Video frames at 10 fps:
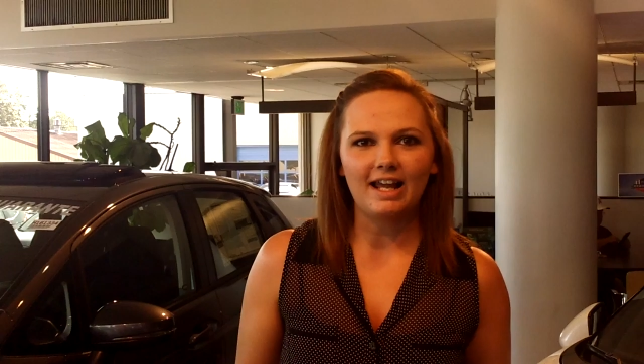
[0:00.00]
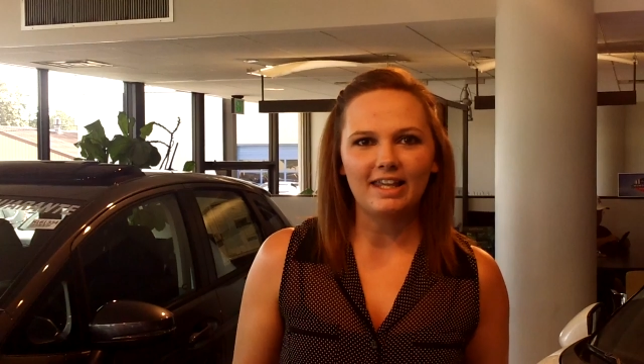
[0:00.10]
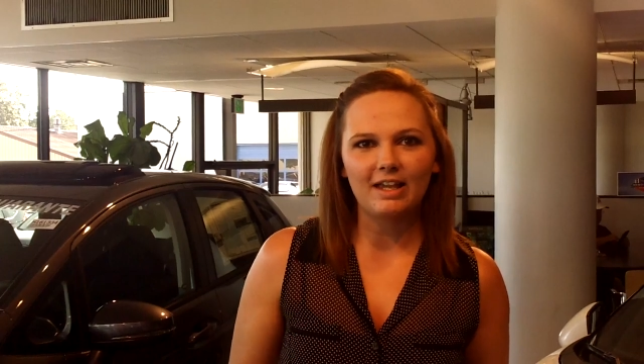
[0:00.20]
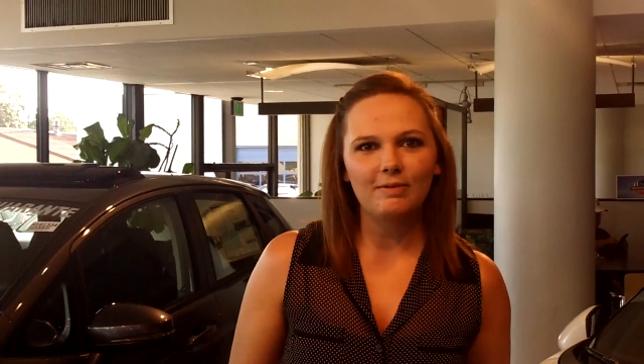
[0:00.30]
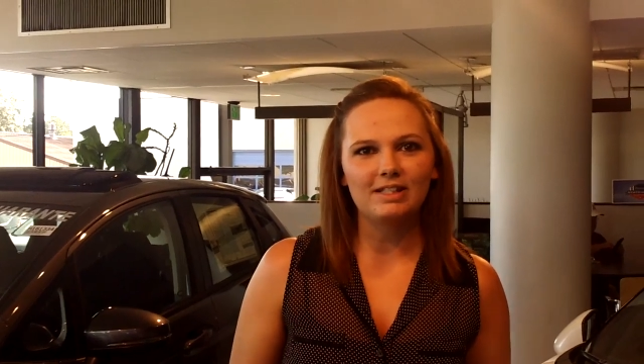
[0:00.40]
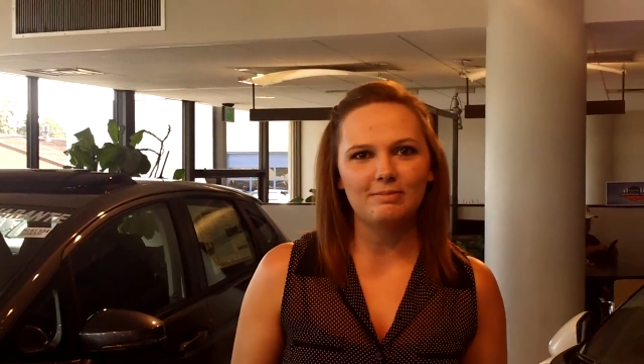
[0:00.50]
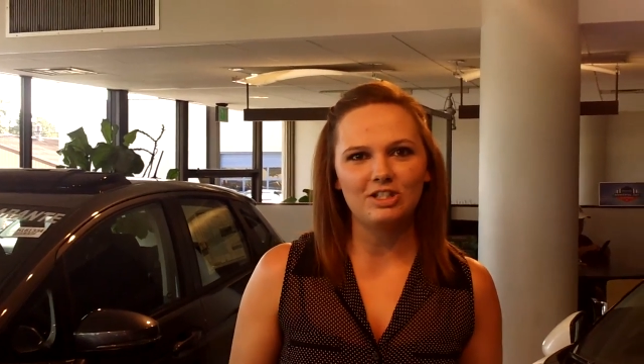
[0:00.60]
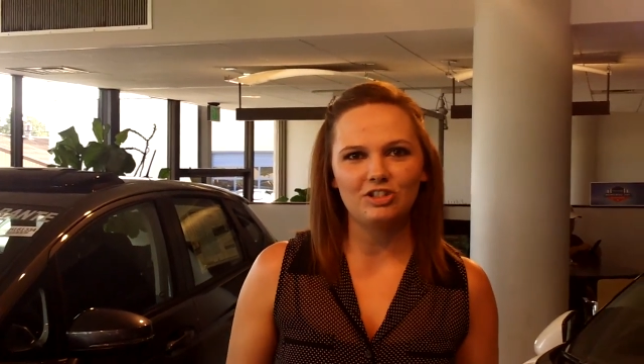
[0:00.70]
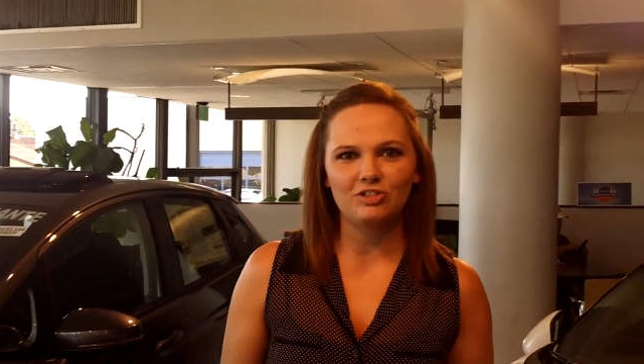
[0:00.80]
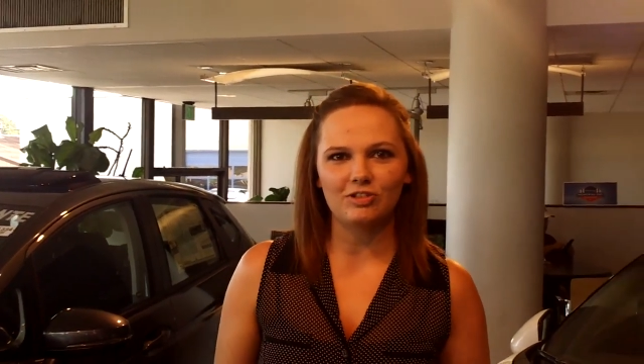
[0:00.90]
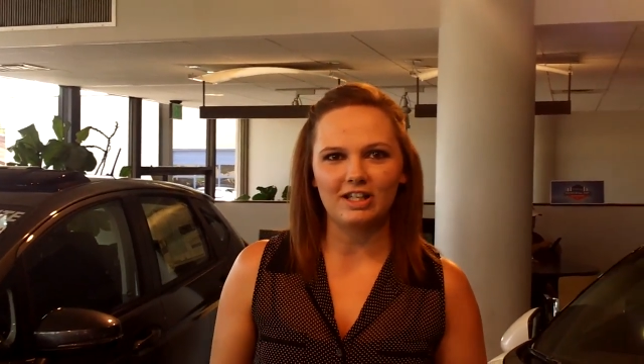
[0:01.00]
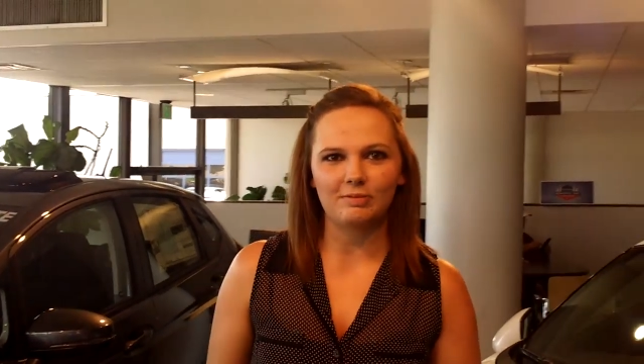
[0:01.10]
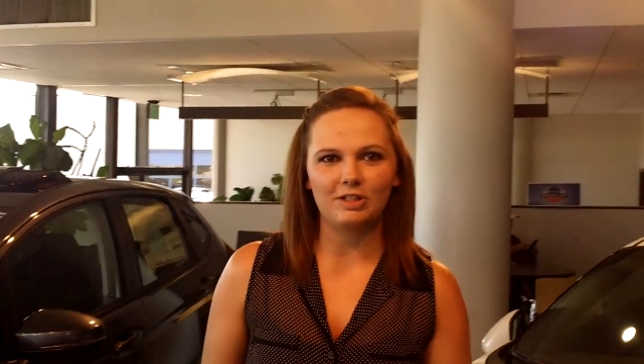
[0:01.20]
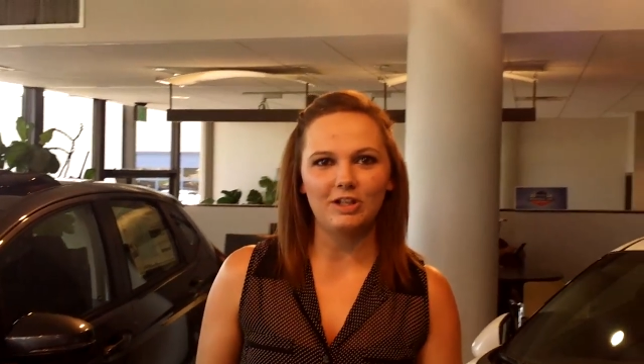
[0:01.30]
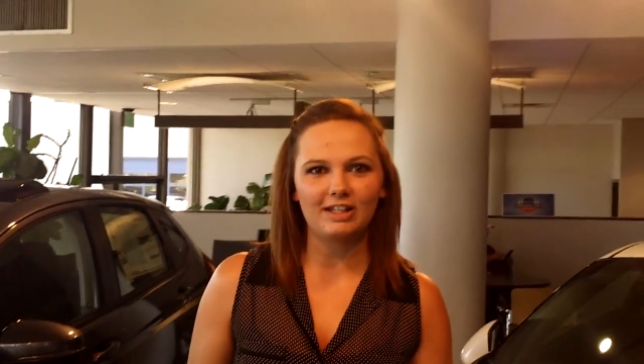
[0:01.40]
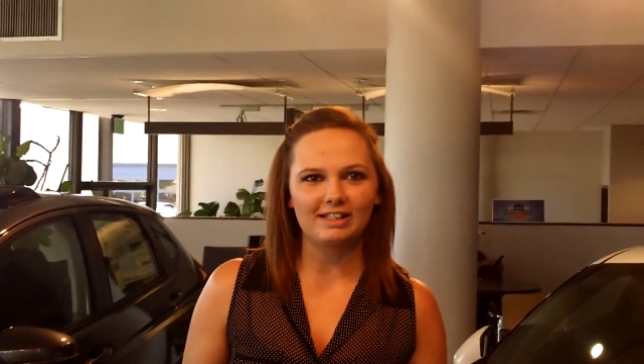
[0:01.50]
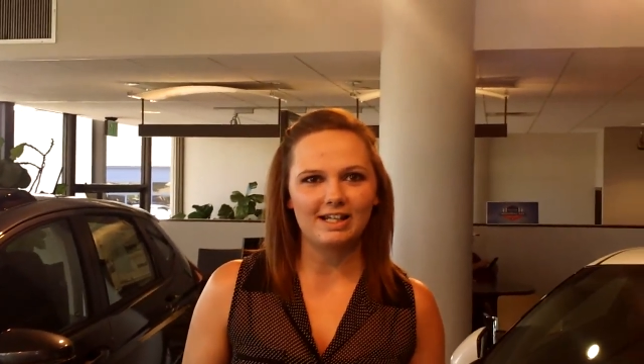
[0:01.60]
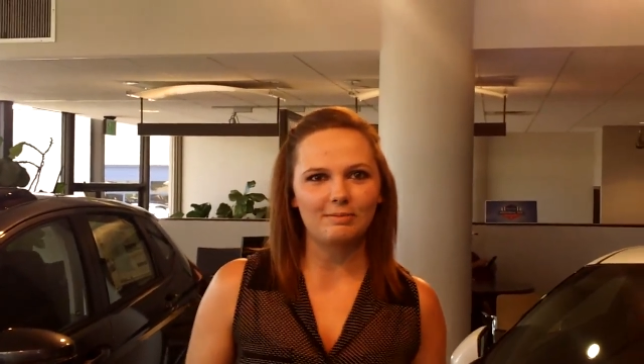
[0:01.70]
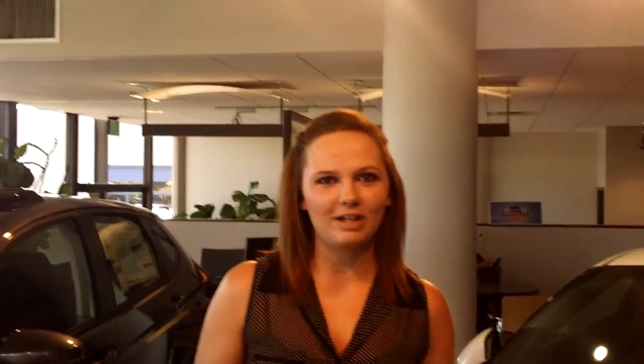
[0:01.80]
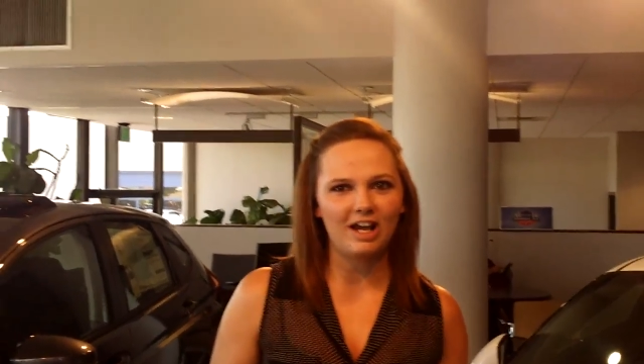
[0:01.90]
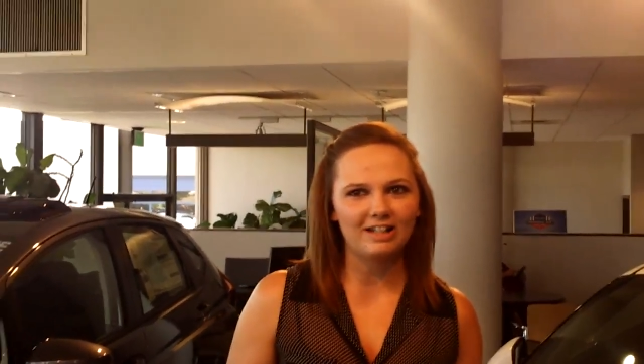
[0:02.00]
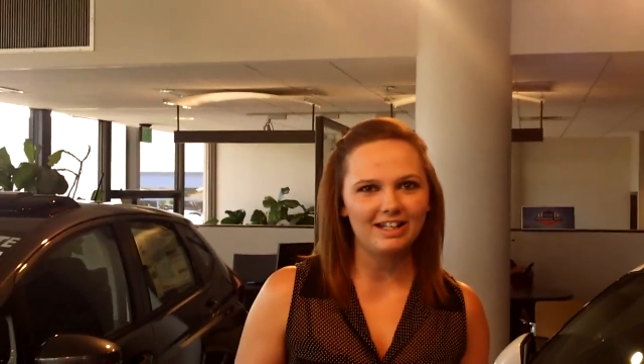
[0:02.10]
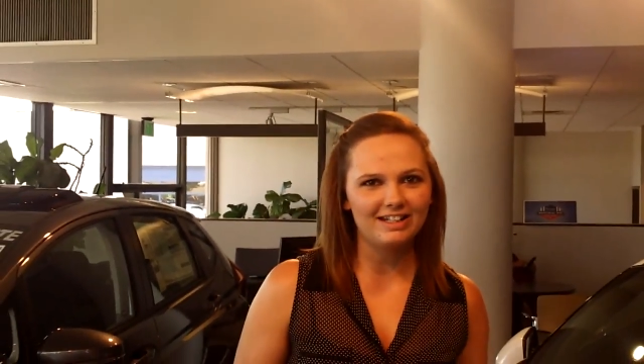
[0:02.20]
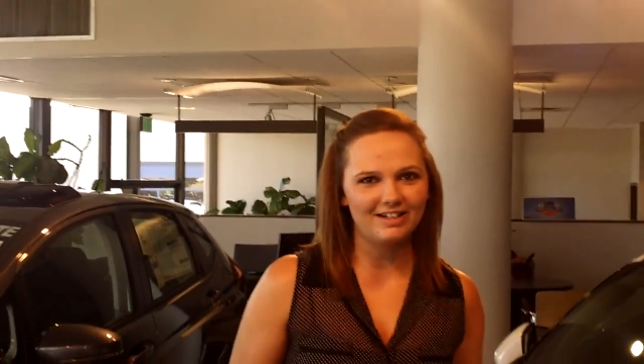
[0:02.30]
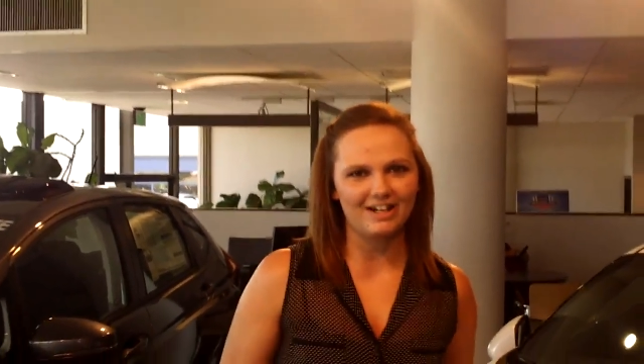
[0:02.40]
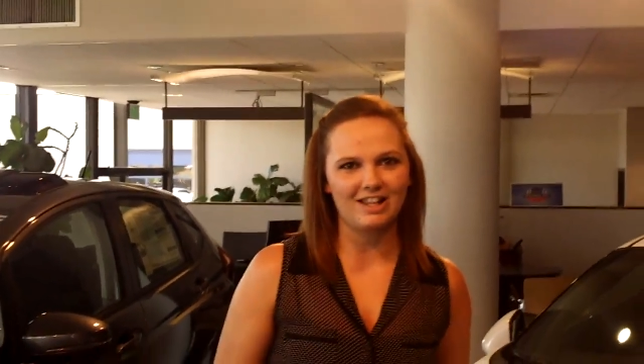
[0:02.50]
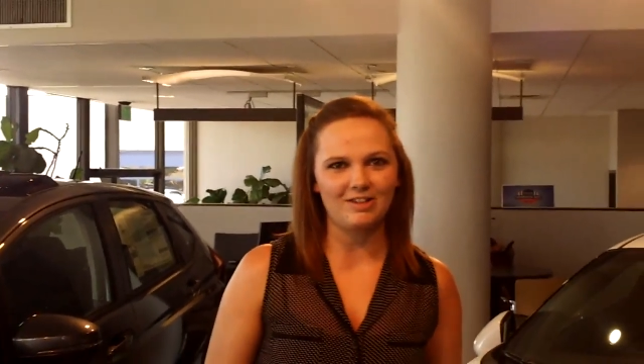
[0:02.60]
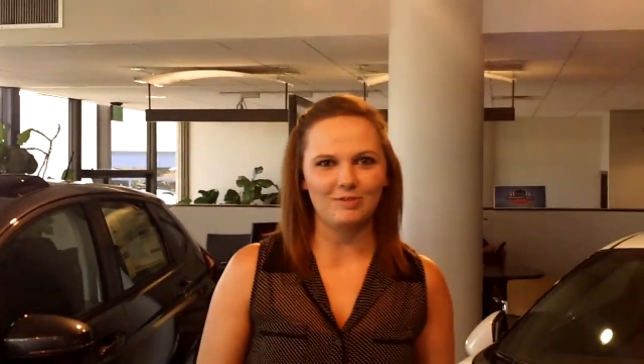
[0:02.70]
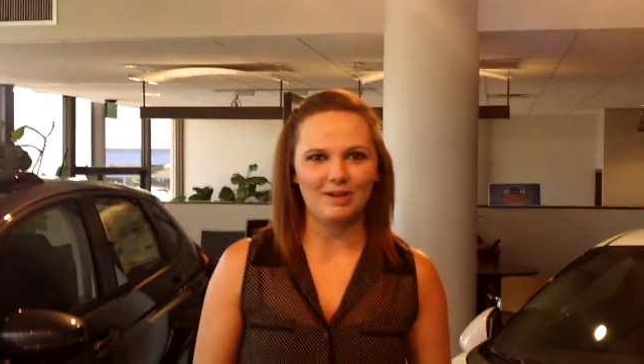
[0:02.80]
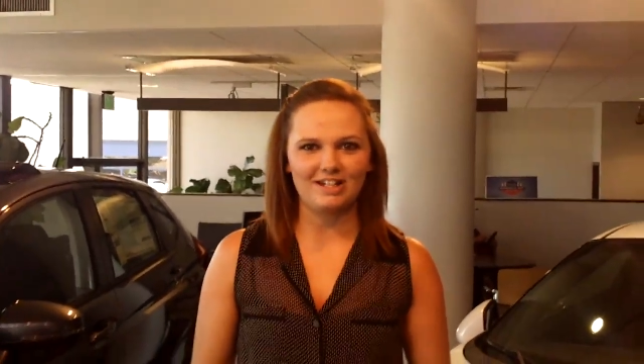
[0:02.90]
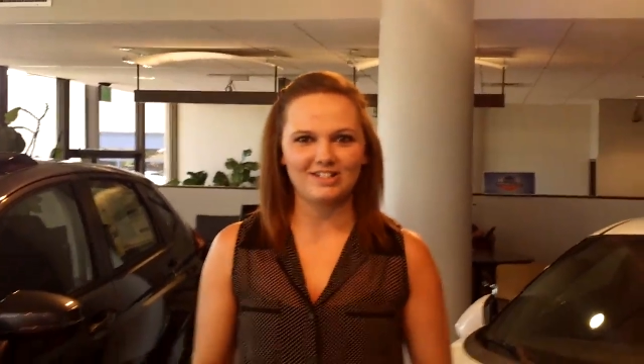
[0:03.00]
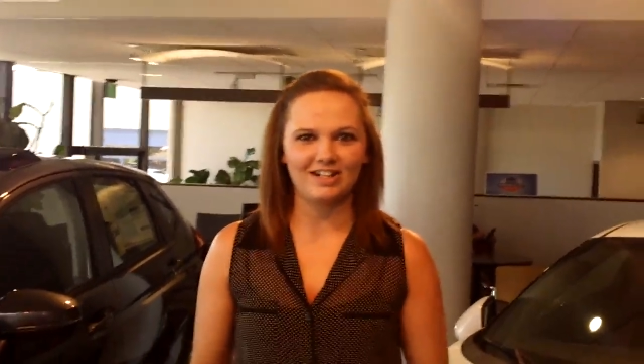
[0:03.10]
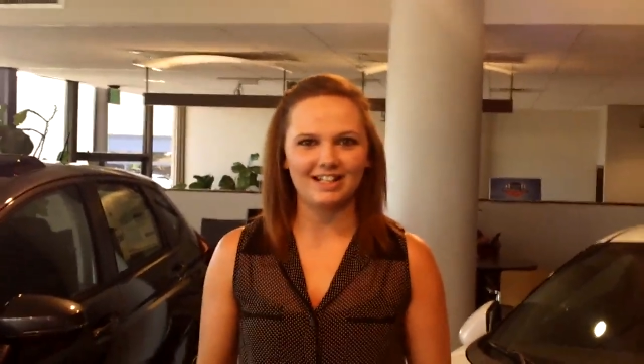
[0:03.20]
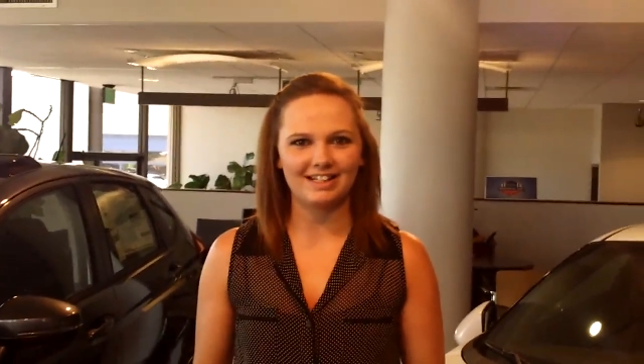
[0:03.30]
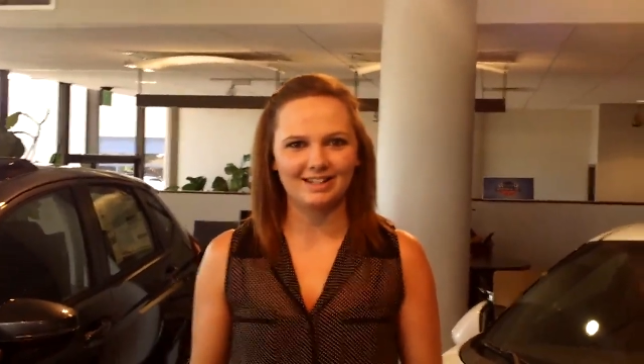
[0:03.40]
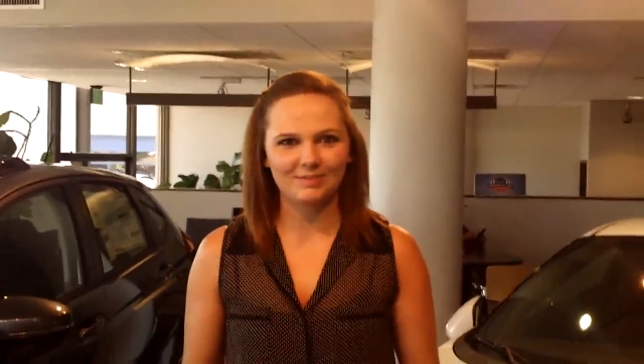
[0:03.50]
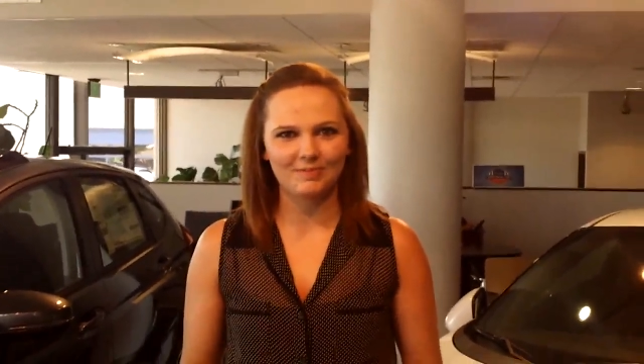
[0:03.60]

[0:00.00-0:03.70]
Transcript: I can't wait to meet you, Julie. And when you get the Tameron Honda, you're going to love the way you're treated.